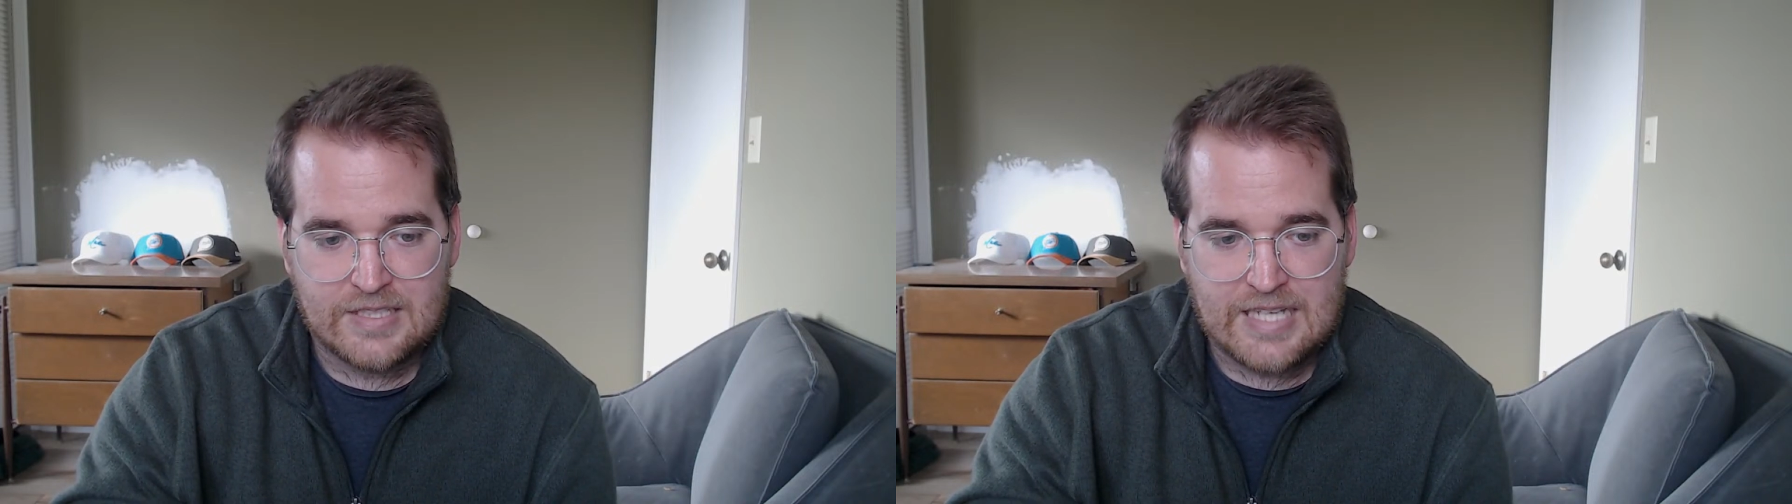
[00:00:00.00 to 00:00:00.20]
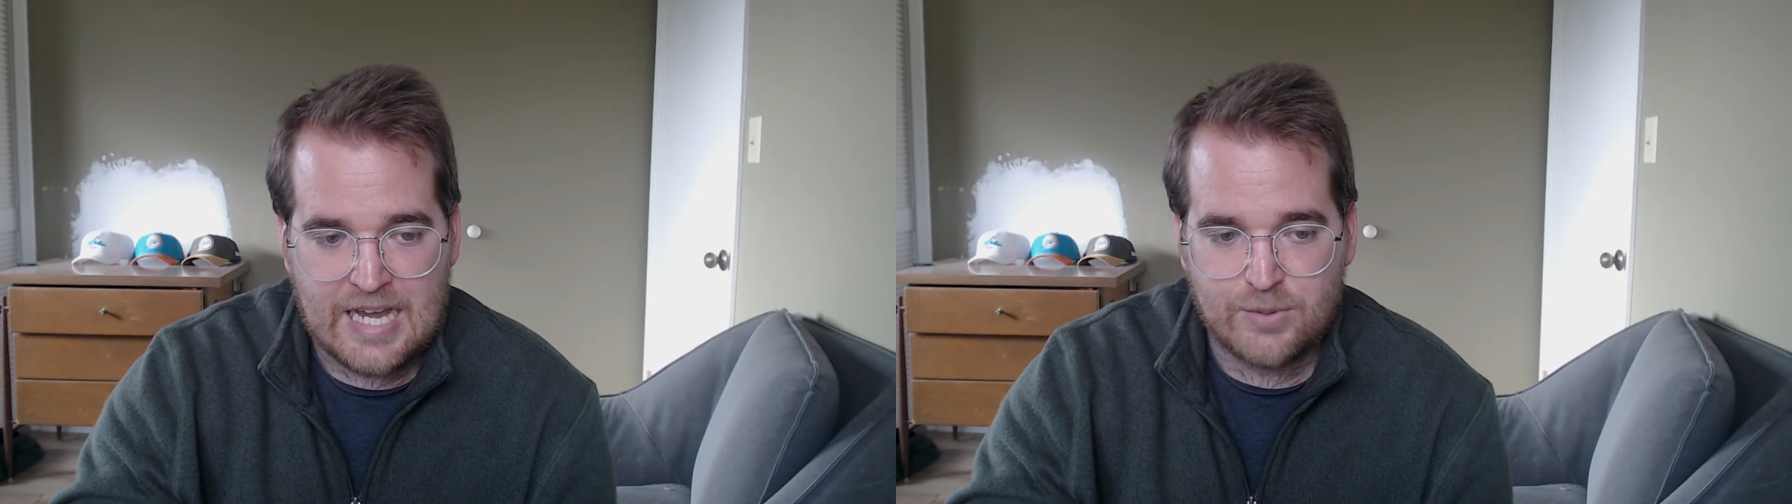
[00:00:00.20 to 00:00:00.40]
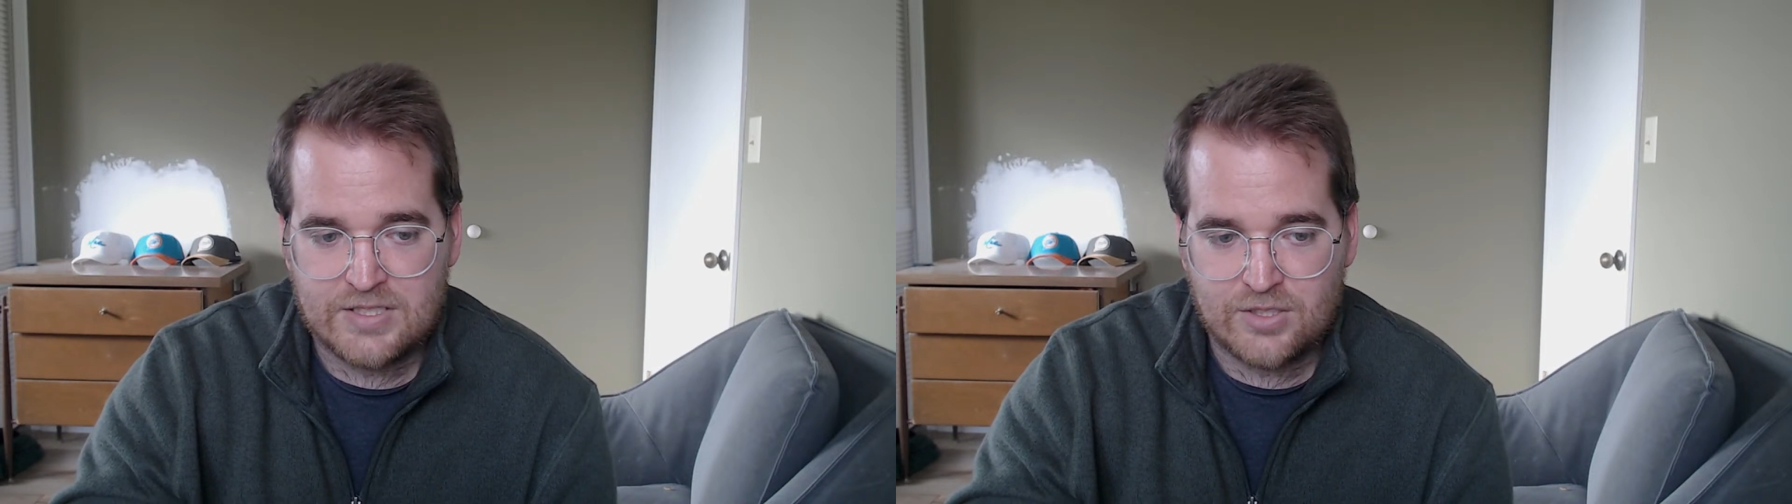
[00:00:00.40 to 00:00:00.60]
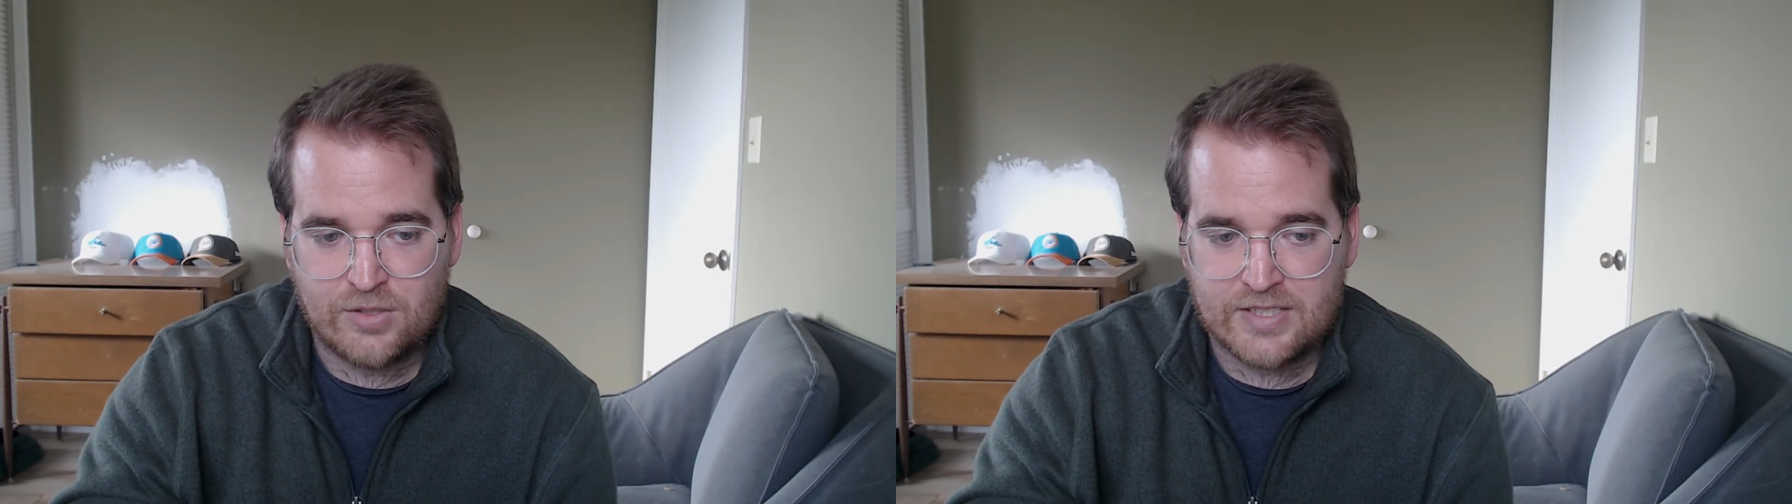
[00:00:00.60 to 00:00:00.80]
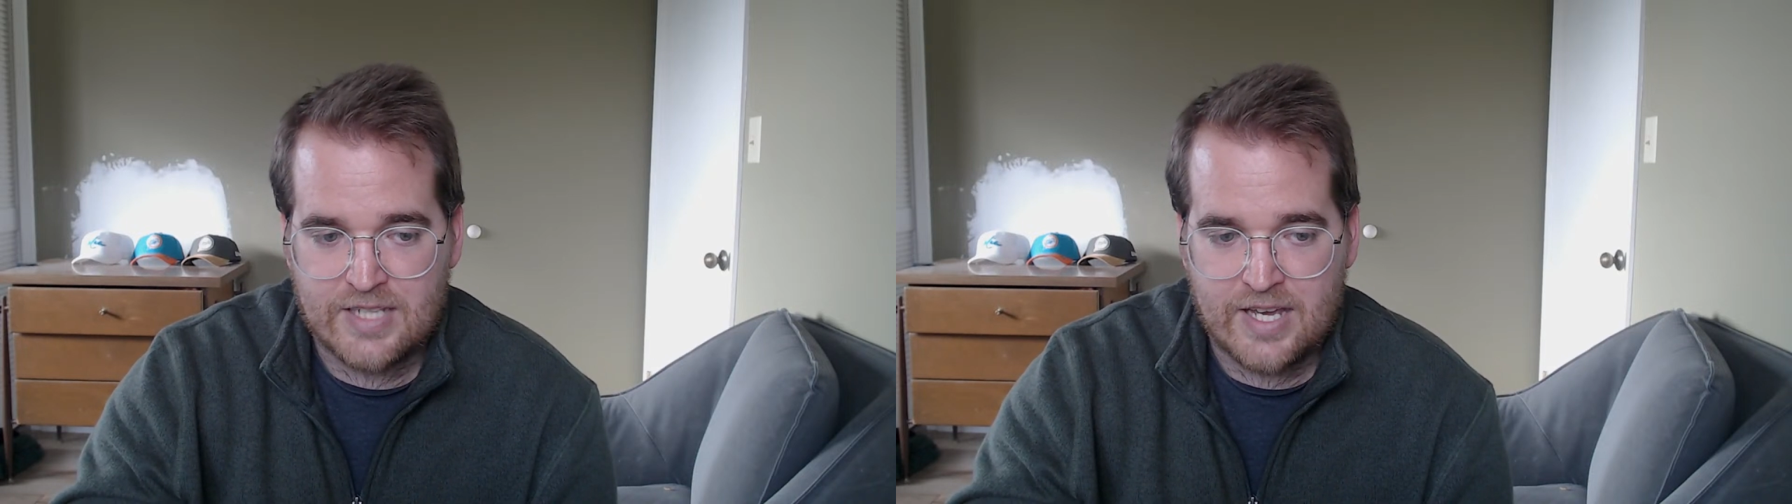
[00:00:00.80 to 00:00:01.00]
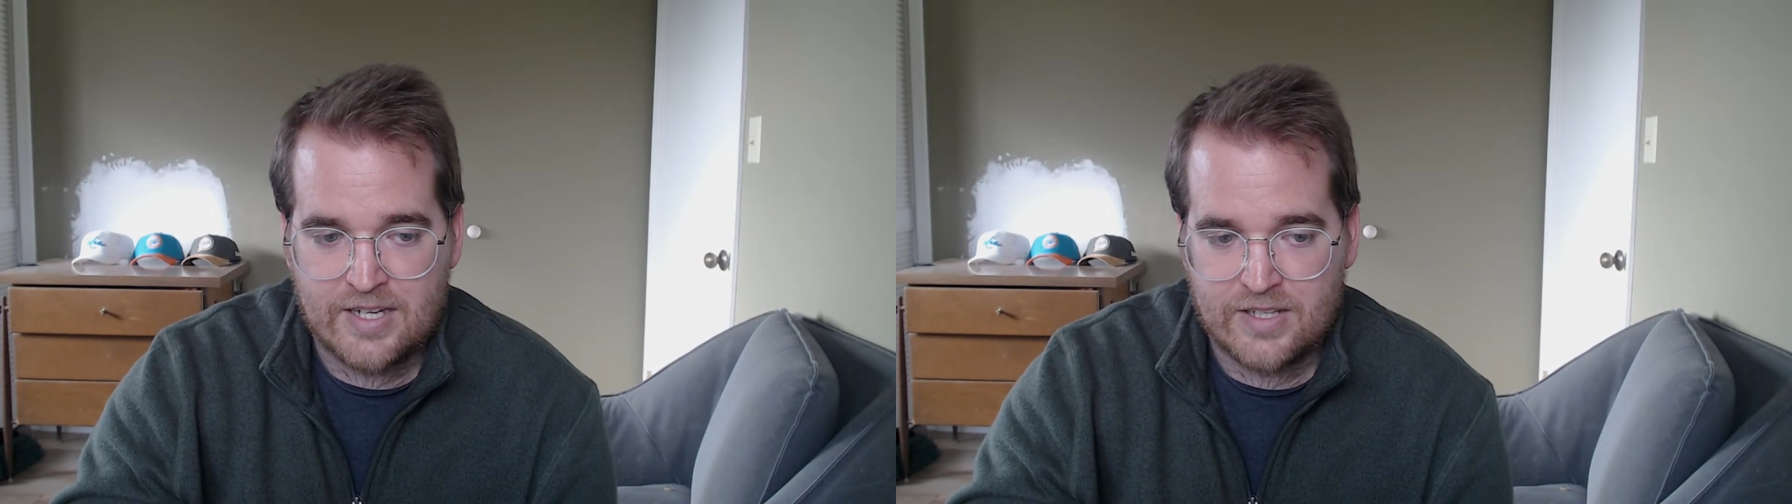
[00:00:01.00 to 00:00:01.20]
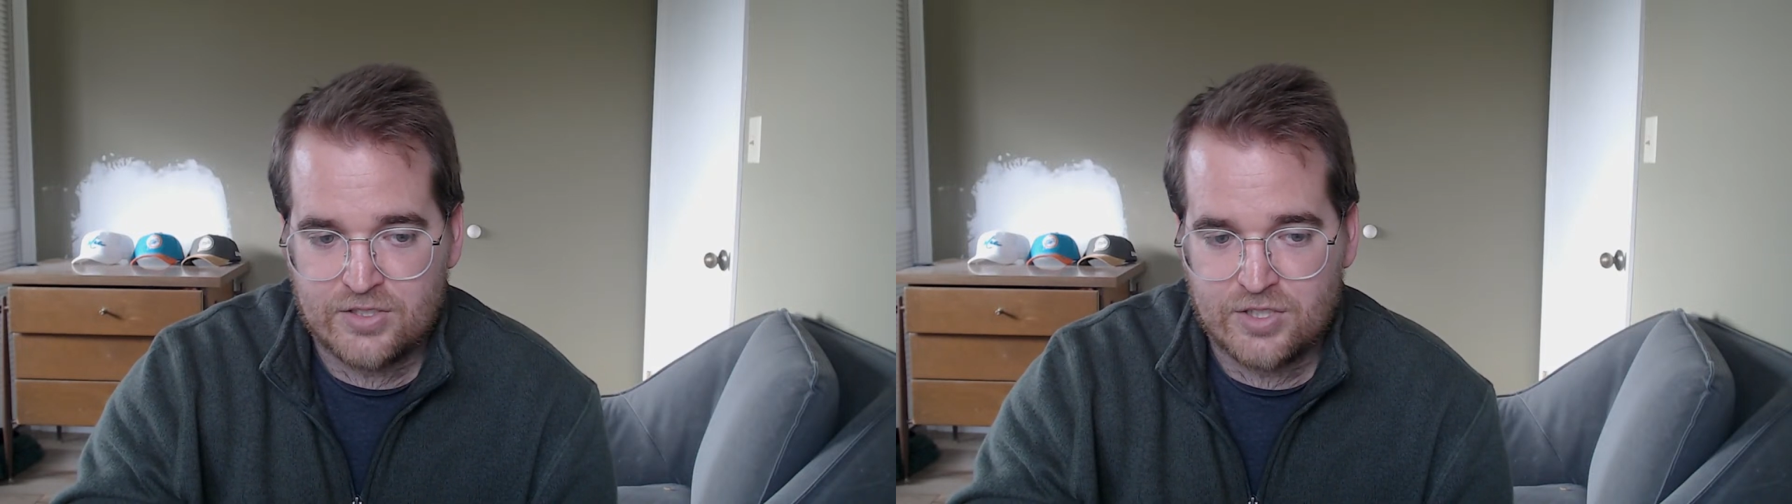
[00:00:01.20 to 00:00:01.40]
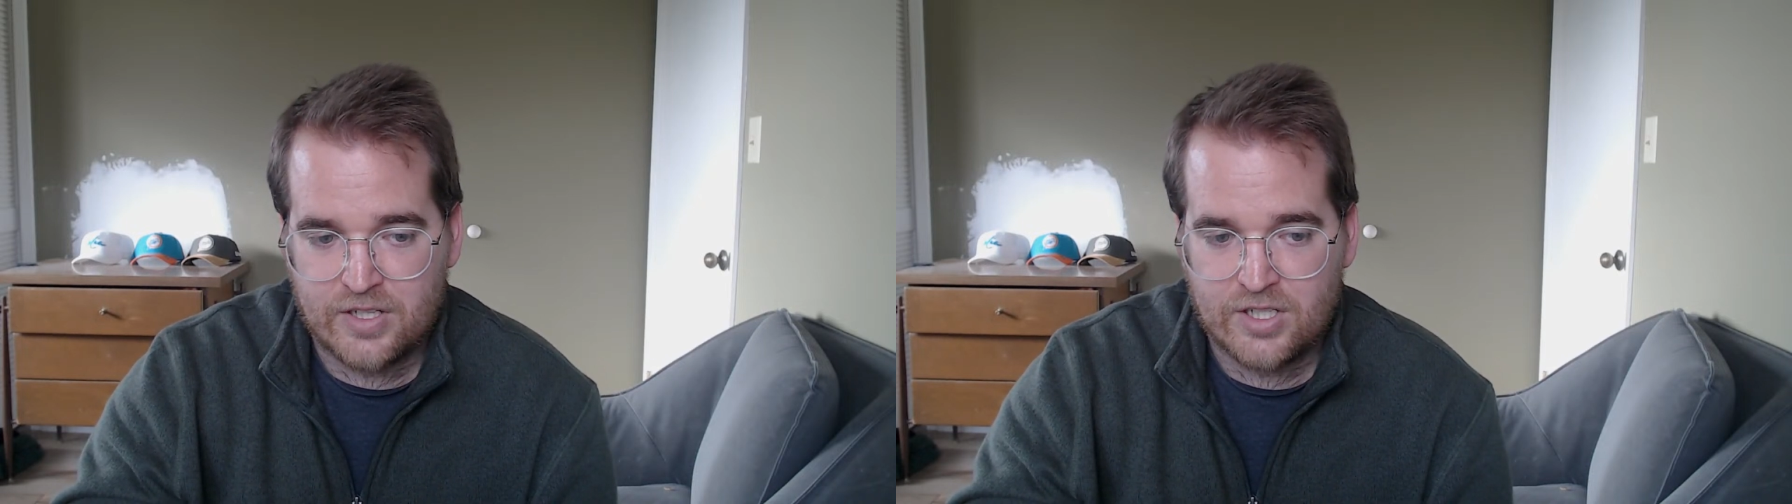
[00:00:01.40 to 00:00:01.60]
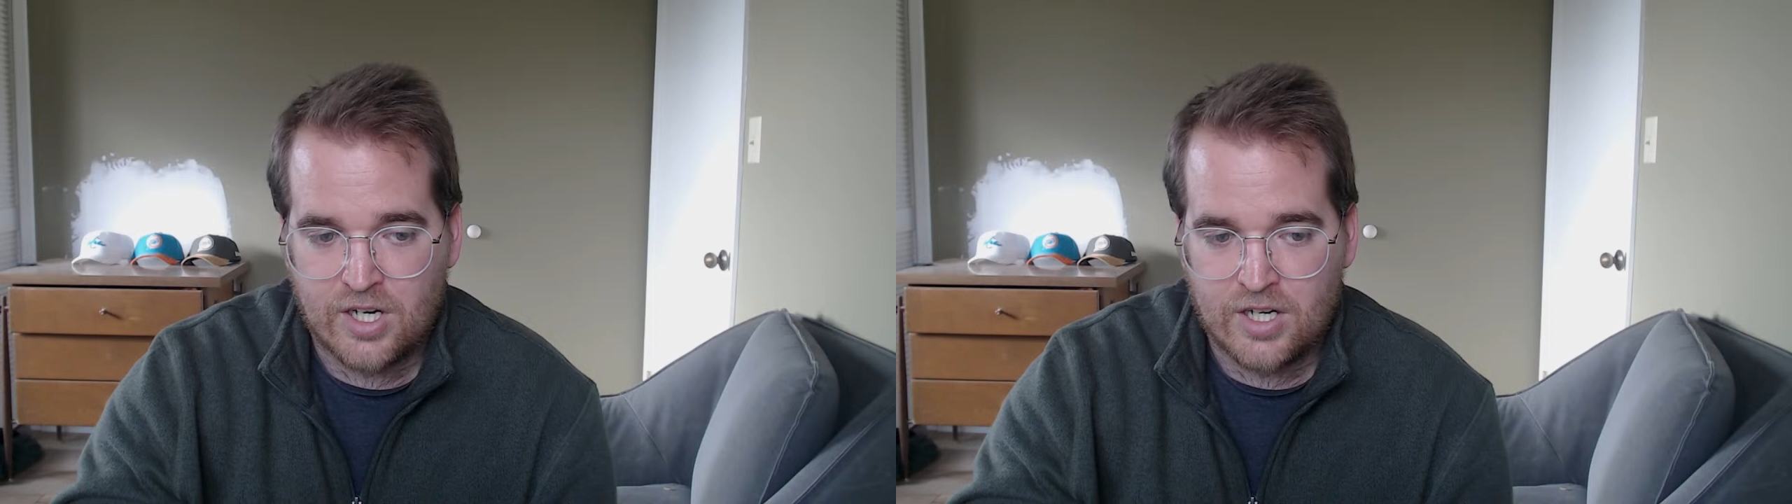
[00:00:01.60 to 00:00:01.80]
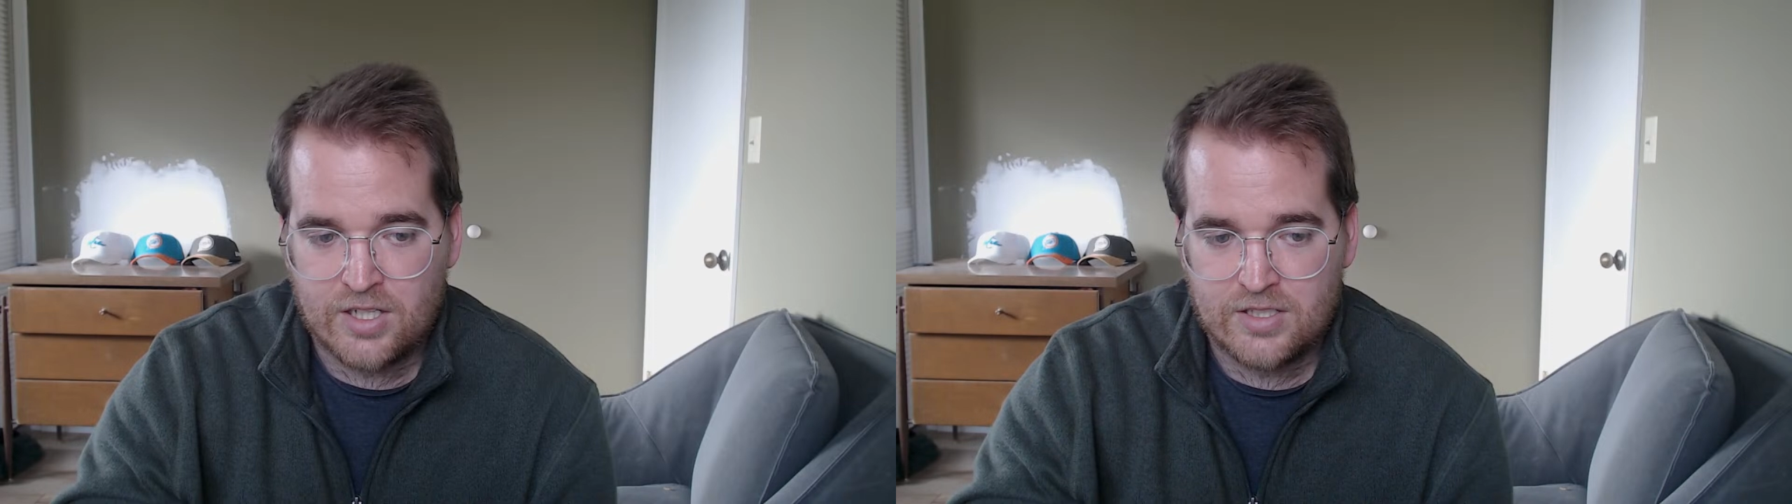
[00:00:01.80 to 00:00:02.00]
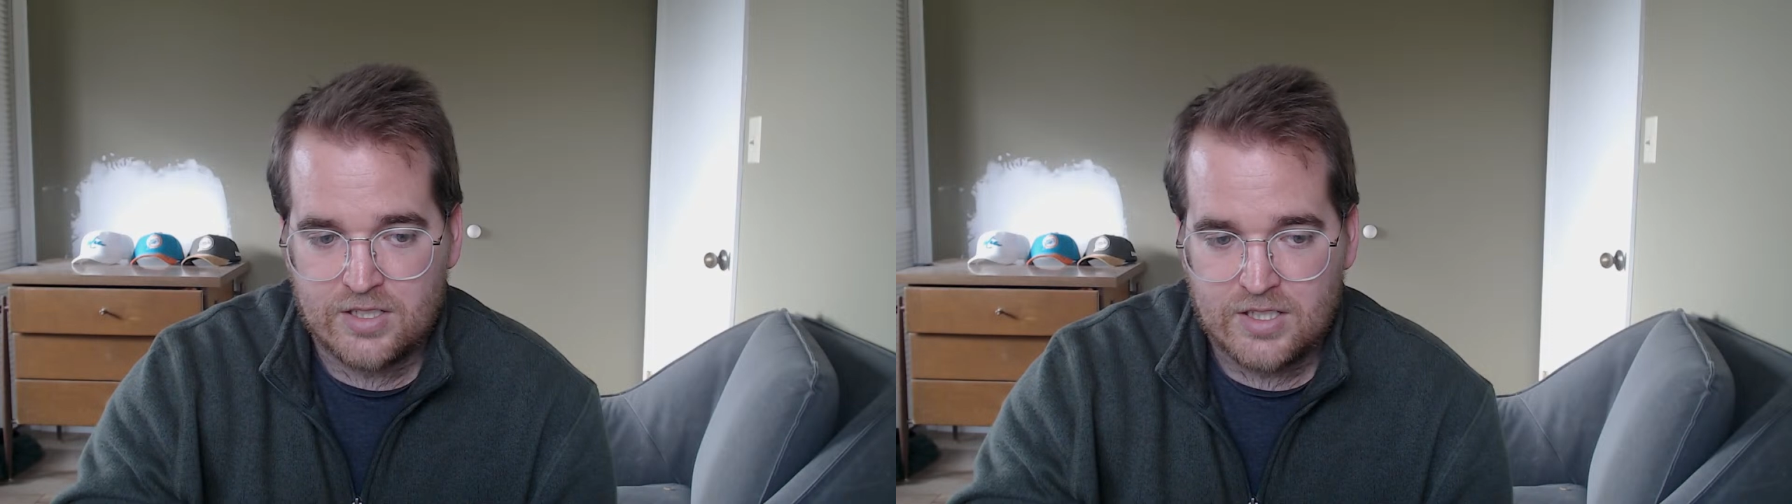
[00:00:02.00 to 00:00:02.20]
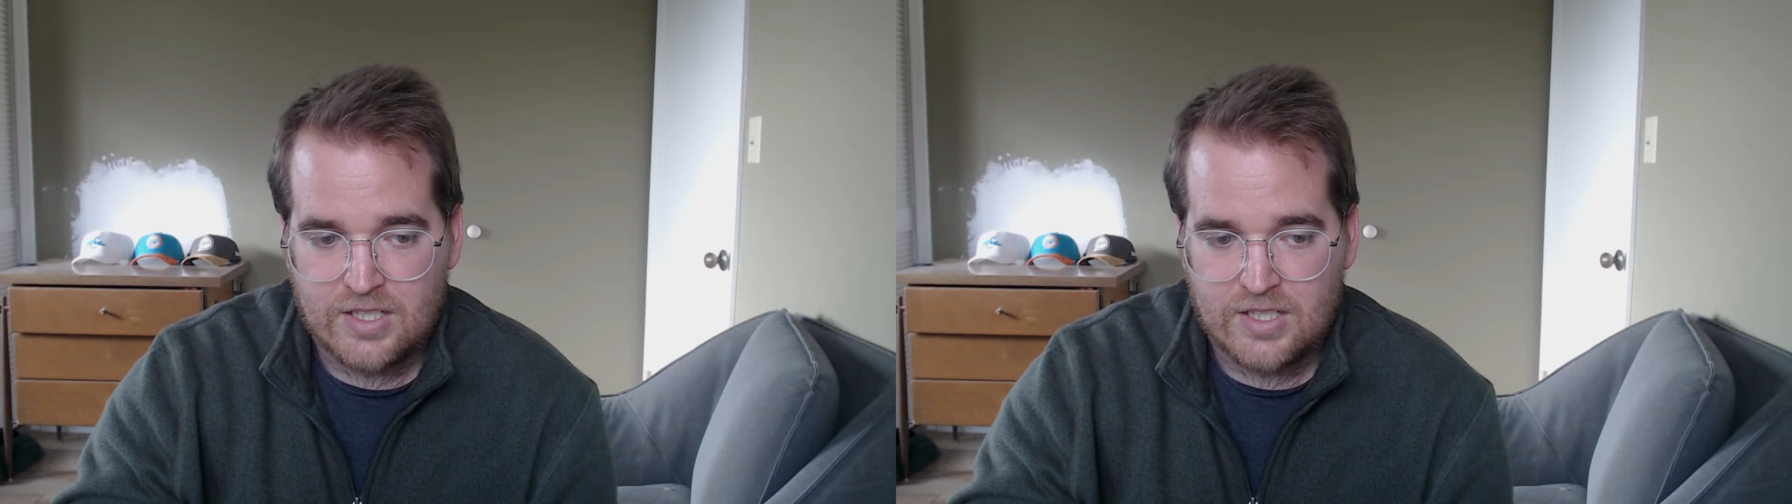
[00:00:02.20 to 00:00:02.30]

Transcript: I would still like to add another starting guard.